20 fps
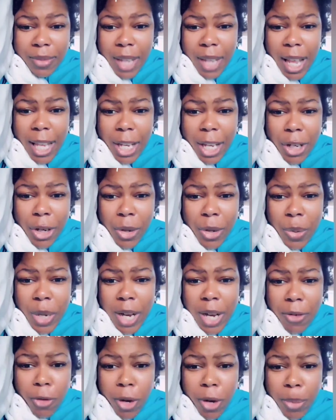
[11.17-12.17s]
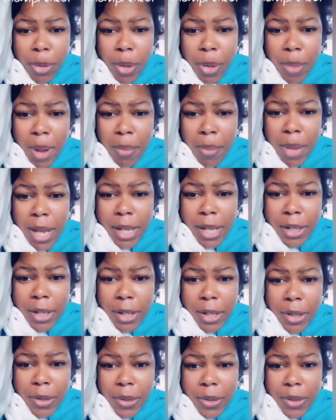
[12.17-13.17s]
I can do whatever I put my mind
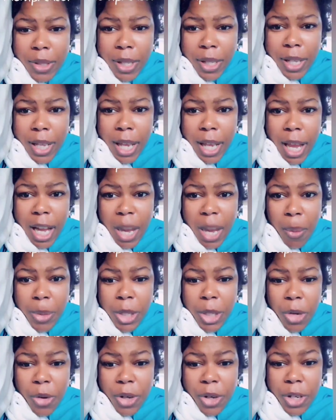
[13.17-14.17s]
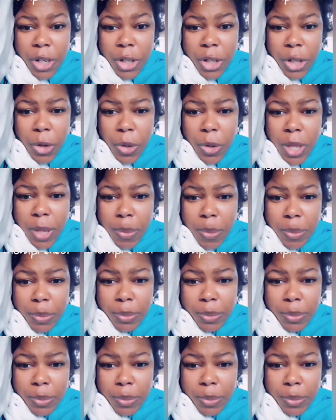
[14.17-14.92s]
to, and I was going to show them.